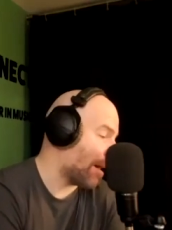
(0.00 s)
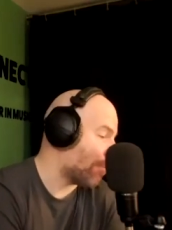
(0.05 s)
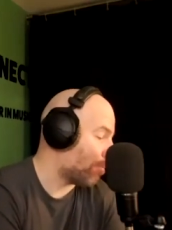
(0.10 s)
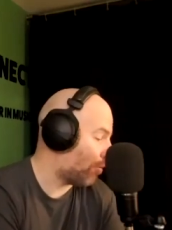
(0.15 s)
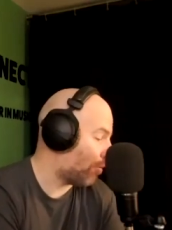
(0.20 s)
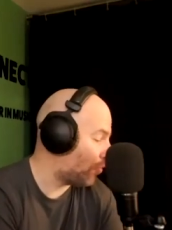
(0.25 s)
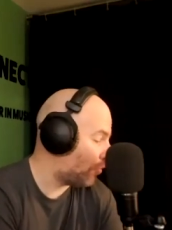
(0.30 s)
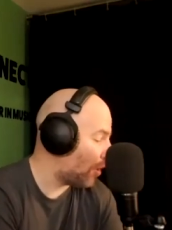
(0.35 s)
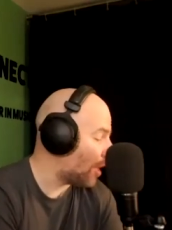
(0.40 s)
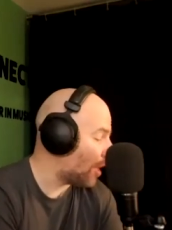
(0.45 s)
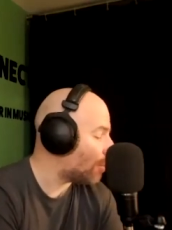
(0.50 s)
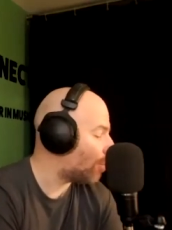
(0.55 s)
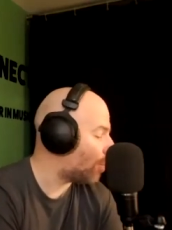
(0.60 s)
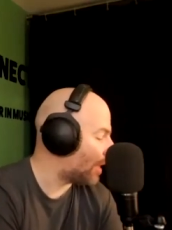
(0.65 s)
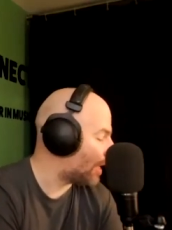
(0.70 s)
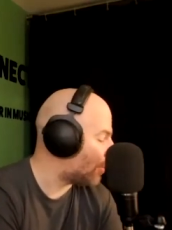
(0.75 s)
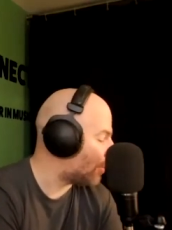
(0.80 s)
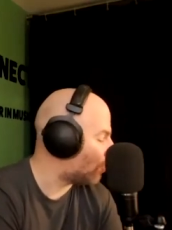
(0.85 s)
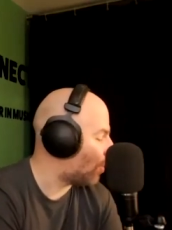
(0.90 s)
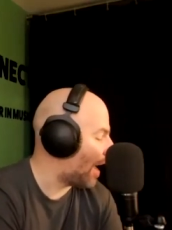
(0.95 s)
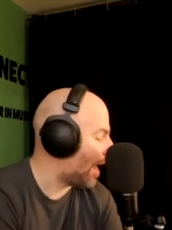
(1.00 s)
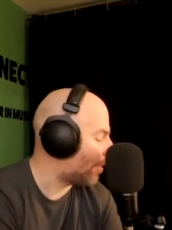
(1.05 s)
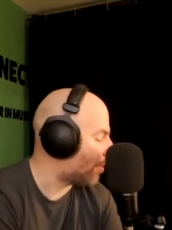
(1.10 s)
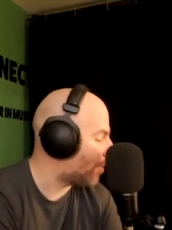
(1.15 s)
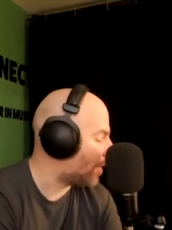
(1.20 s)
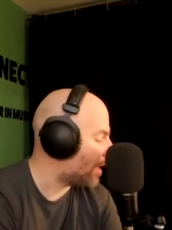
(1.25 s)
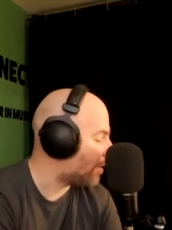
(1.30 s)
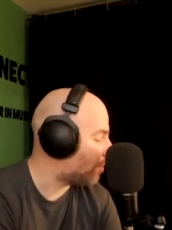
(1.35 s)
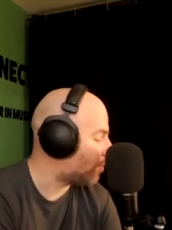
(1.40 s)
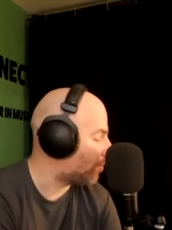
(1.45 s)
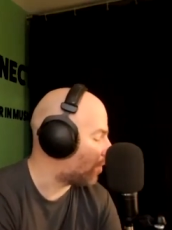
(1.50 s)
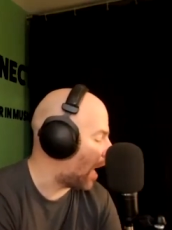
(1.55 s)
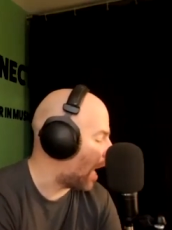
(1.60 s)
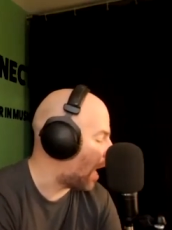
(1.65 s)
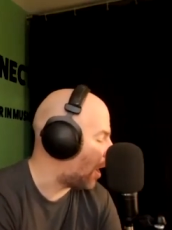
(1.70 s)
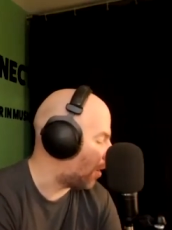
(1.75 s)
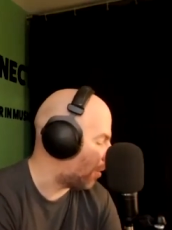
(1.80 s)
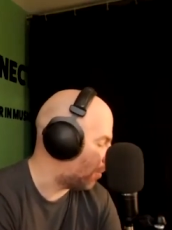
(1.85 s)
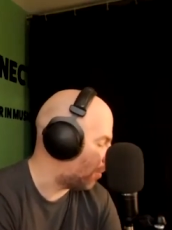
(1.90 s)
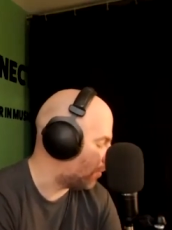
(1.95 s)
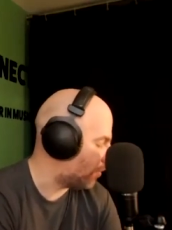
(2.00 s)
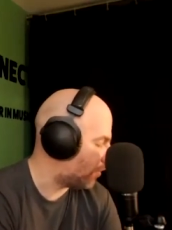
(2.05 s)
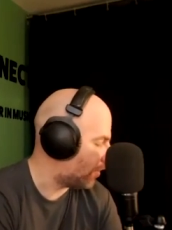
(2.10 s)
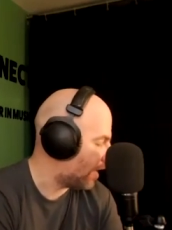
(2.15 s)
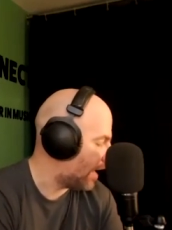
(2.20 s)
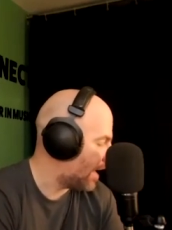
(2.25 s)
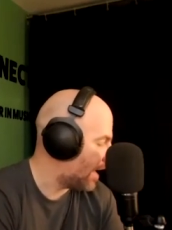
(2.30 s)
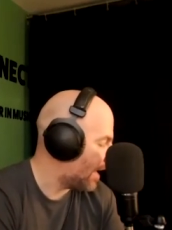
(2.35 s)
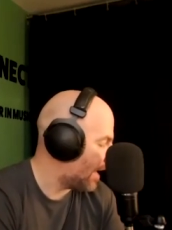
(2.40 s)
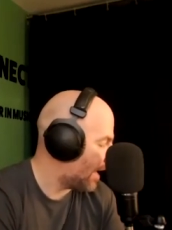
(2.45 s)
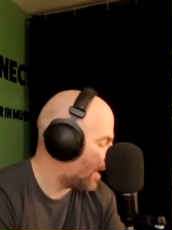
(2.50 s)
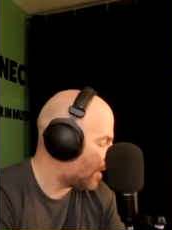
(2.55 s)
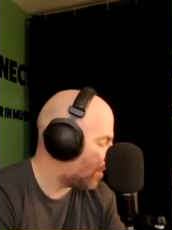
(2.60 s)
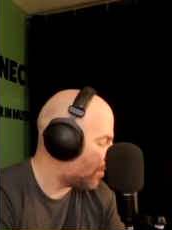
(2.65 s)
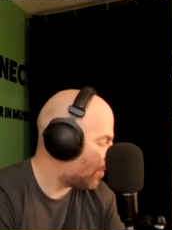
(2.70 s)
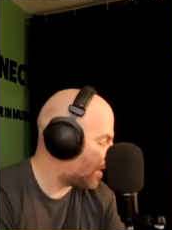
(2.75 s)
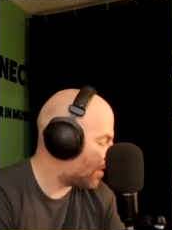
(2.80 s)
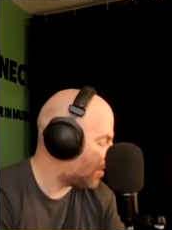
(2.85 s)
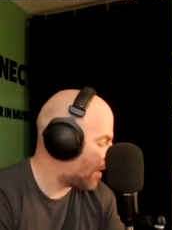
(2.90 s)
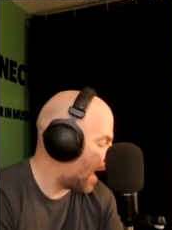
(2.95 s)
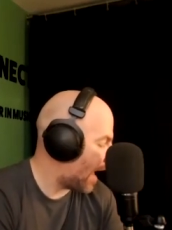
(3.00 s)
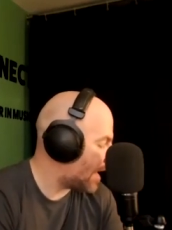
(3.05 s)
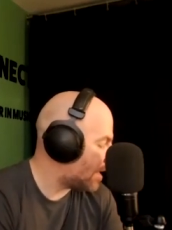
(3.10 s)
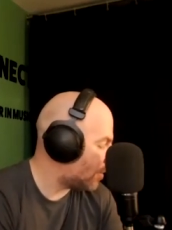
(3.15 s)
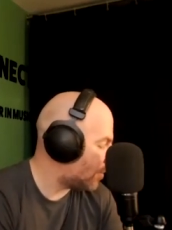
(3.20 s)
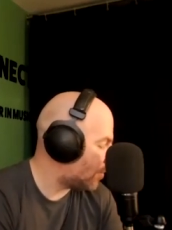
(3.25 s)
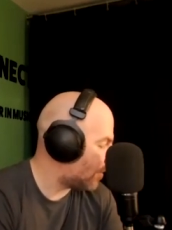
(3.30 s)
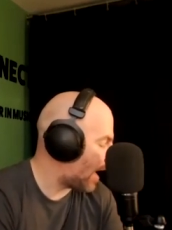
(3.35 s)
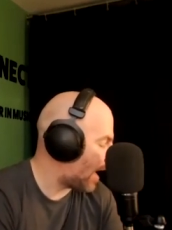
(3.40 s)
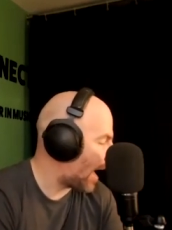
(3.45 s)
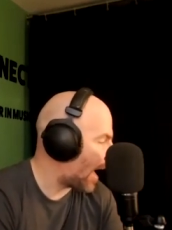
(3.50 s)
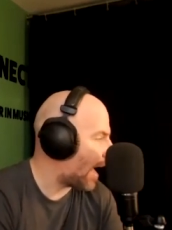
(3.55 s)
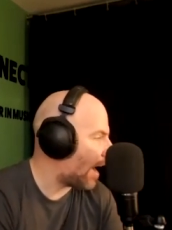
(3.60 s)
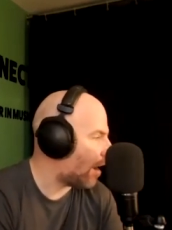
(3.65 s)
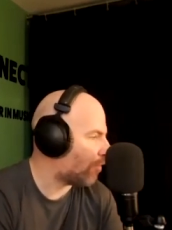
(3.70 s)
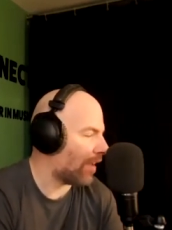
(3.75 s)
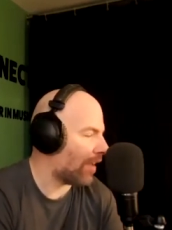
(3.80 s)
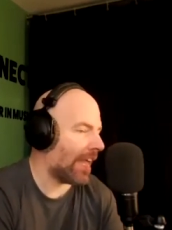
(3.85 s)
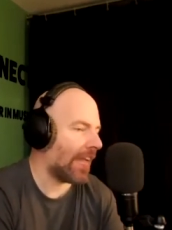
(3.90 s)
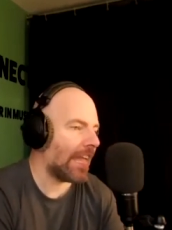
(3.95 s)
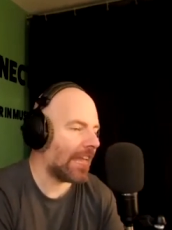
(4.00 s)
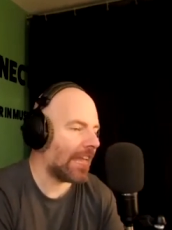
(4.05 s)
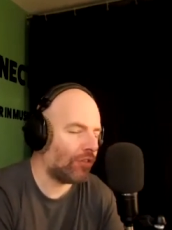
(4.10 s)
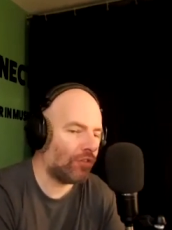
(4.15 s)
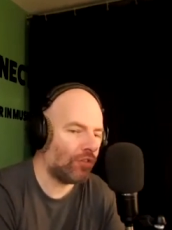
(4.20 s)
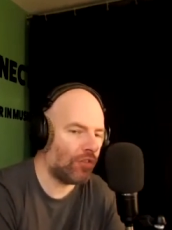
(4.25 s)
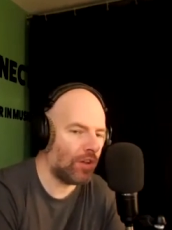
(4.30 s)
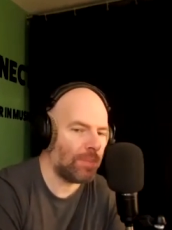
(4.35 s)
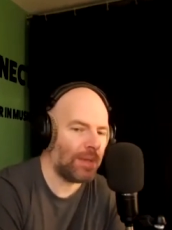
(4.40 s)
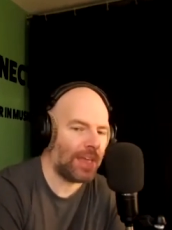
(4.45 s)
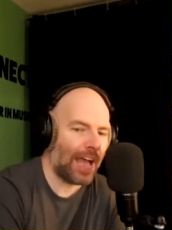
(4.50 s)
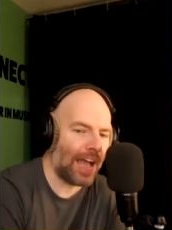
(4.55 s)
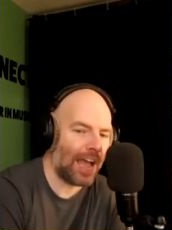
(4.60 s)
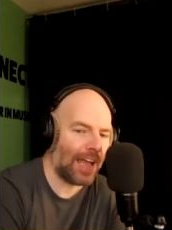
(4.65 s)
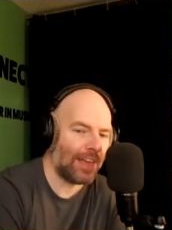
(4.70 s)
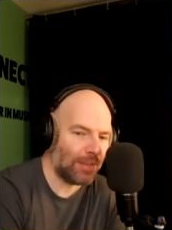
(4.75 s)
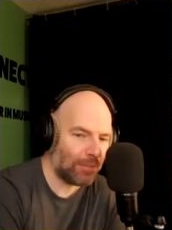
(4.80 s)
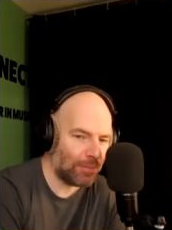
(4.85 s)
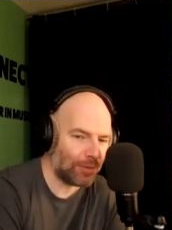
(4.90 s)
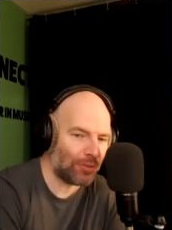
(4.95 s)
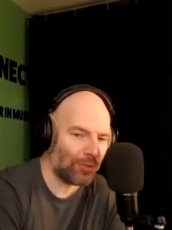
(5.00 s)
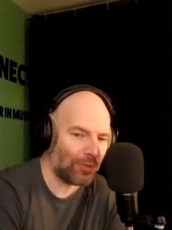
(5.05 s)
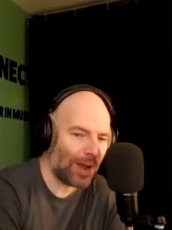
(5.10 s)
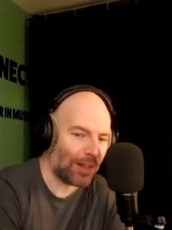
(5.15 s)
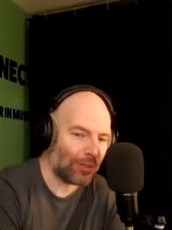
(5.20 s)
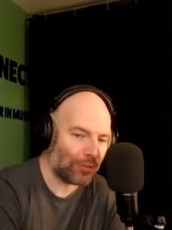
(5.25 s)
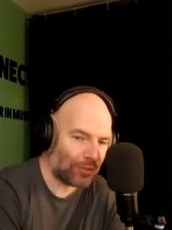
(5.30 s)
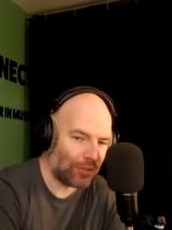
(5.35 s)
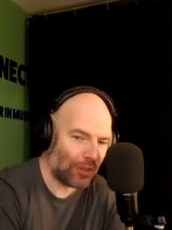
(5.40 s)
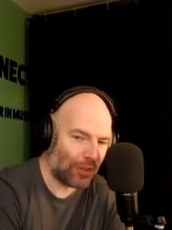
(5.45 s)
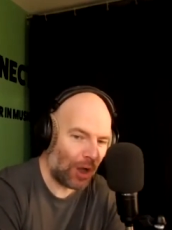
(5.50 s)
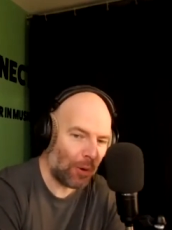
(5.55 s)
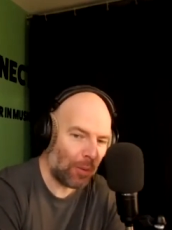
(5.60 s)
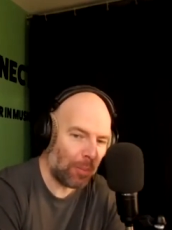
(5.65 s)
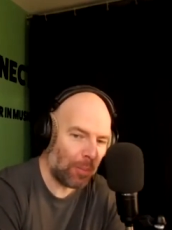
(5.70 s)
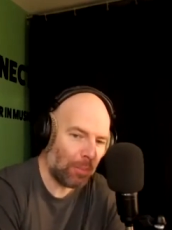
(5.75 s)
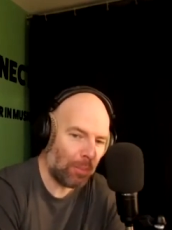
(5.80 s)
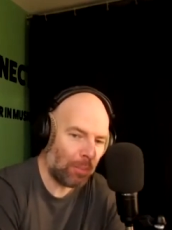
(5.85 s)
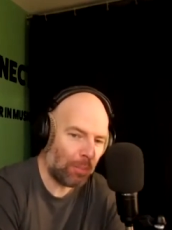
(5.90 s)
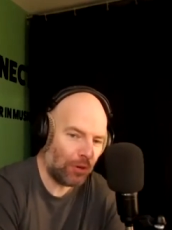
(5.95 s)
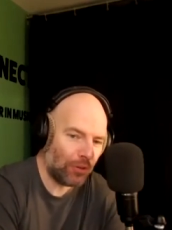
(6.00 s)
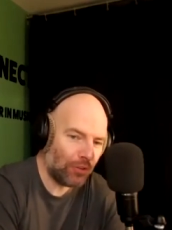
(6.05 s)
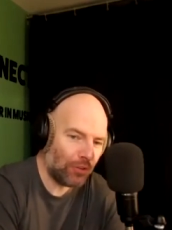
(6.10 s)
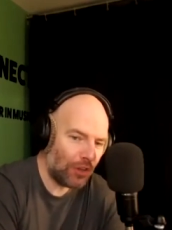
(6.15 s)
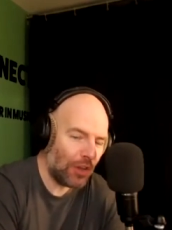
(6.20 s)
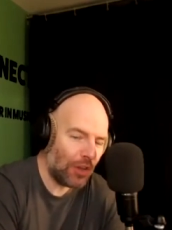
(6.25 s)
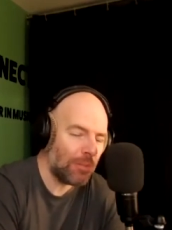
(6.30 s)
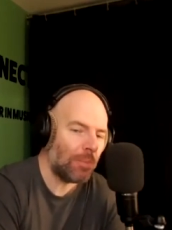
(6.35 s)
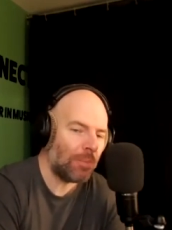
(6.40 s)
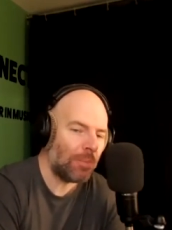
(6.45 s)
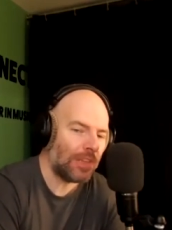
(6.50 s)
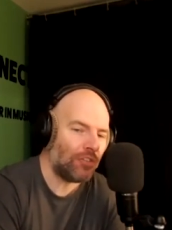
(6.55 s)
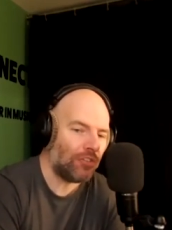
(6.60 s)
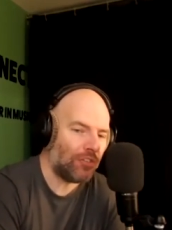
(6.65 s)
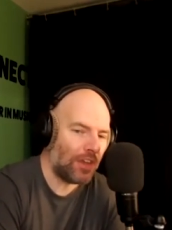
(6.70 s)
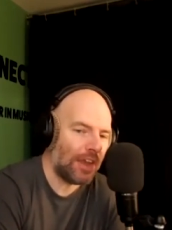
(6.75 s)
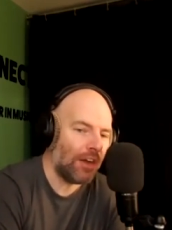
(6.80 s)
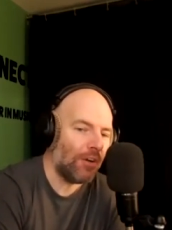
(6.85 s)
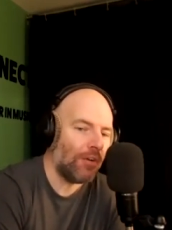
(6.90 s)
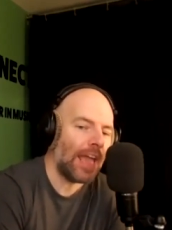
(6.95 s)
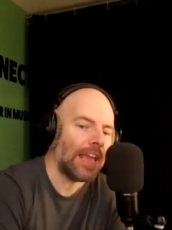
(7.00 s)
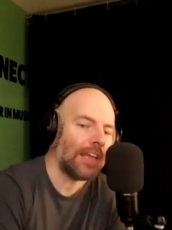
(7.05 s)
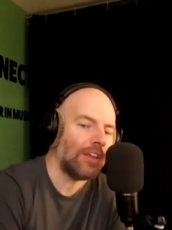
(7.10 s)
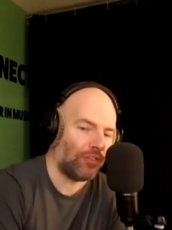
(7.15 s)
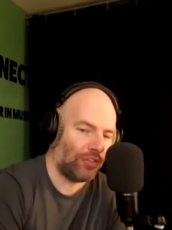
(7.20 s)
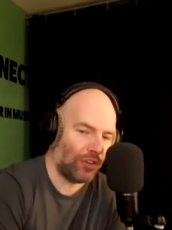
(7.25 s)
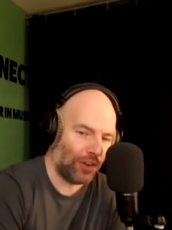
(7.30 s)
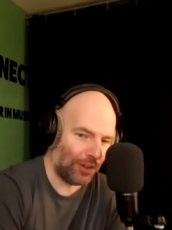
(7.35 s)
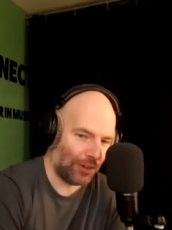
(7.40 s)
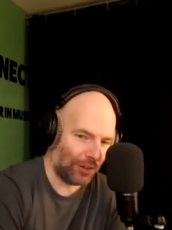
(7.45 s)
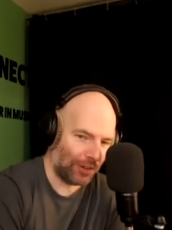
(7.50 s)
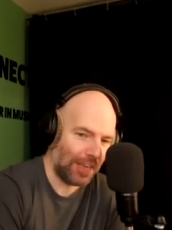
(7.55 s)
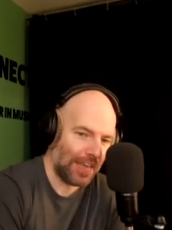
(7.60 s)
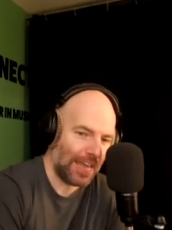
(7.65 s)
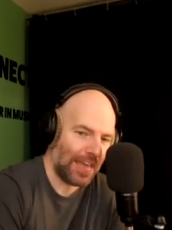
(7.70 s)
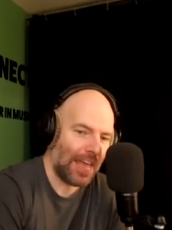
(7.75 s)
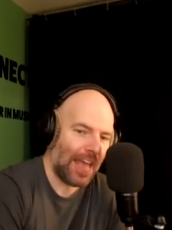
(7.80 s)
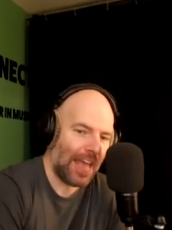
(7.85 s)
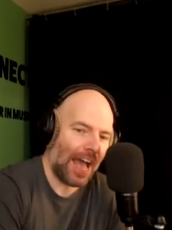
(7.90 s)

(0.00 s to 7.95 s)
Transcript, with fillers: And presumably, as well, these farms, they tend to have a history behind them as well. So presumably generational,